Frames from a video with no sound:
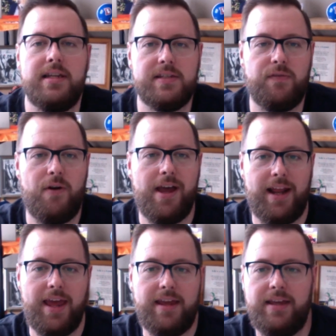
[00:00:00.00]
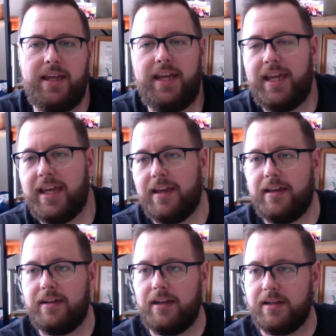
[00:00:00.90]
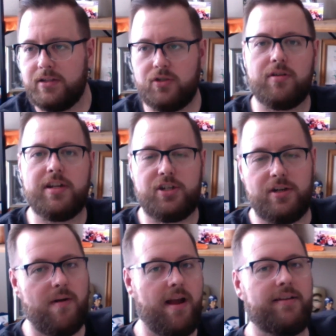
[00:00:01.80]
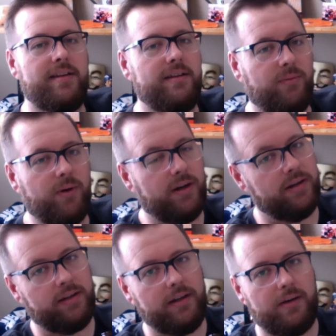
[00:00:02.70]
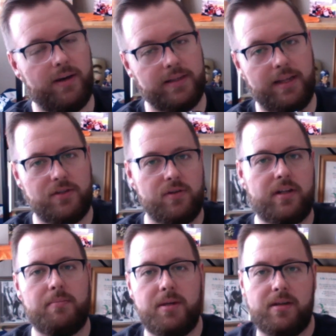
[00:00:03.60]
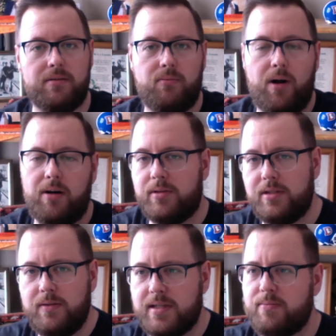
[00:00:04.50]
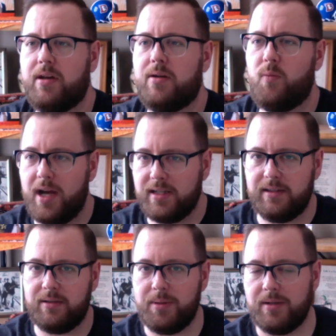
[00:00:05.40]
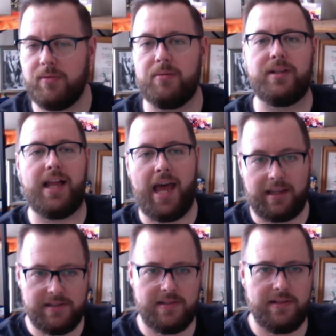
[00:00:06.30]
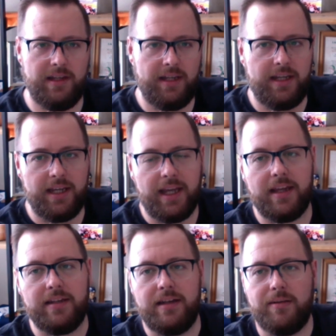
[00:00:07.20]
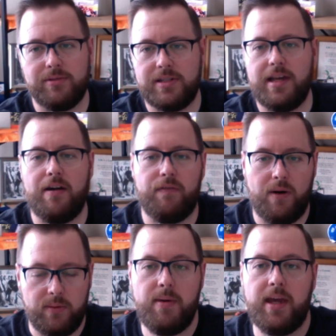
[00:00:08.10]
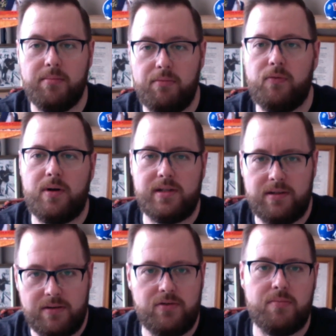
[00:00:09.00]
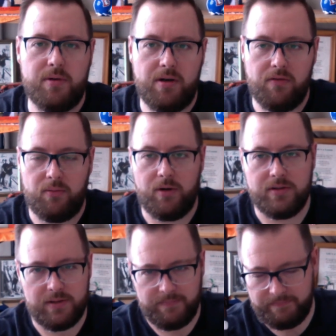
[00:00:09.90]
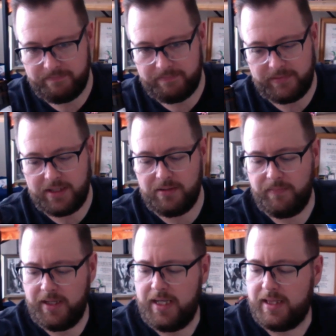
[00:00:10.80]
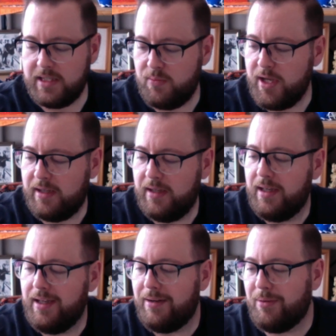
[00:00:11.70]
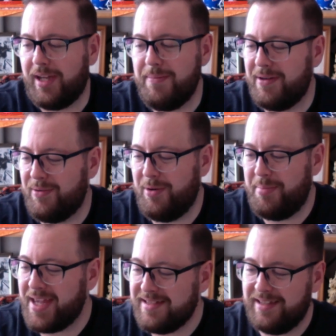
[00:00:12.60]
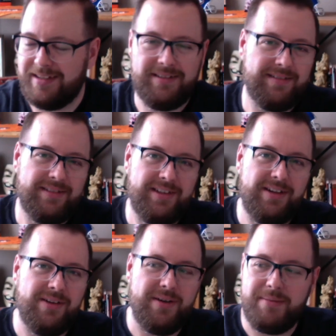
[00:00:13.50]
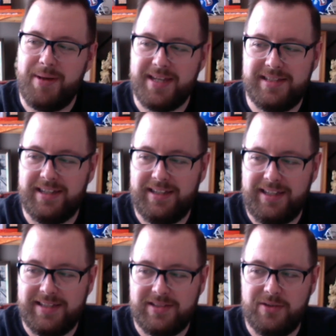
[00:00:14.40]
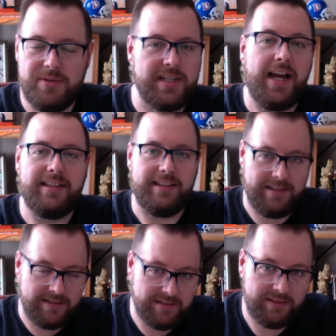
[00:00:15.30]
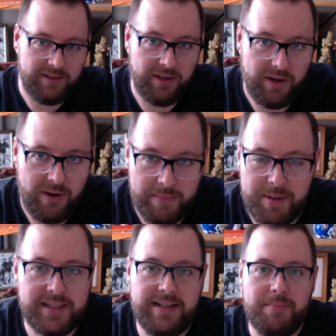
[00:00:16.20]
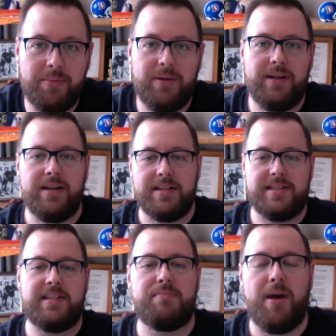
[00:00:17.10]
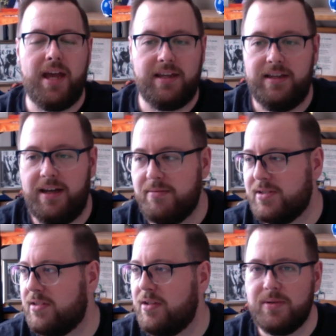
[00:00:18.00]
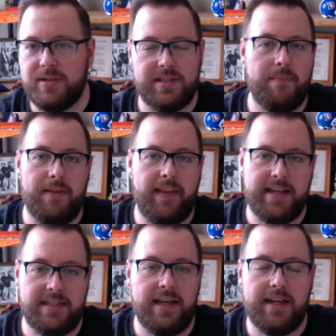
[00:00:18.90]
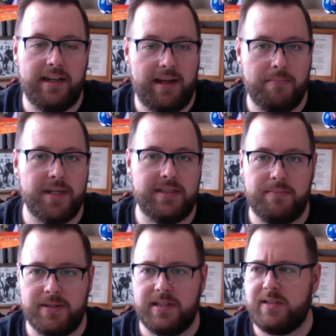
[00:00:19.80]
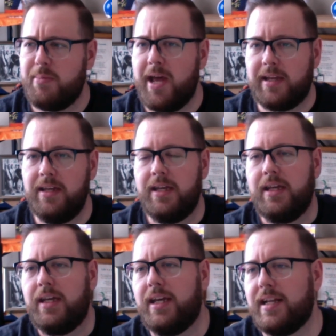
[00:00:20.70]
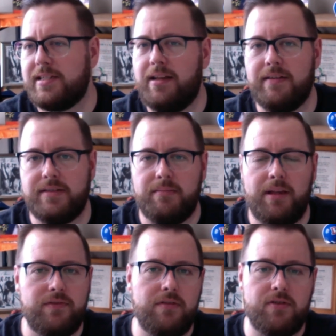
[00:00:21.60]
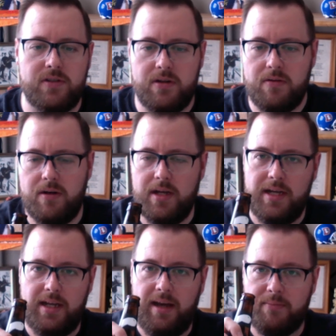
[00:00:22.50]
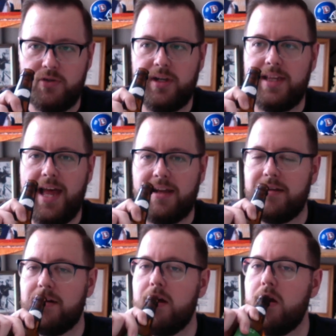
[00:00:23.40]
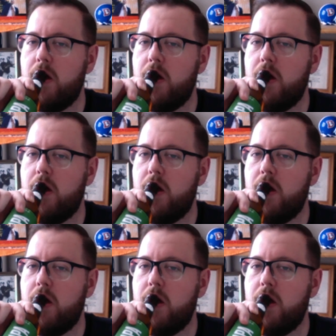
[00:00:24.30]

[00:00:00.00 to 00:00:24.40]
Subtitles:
is Friday, and it's tradition around here where, I drink a beer while we do this. We unwind a little bit, we relax, and we'll see how far we make it before I start tripping over words. Deal? This week, we're keeping it real basic, and basic is Goose Island. I picked up a six-pack. I was doing something last night, and I picked up a six-pack, and I still have some left over, so I'm drinking that here.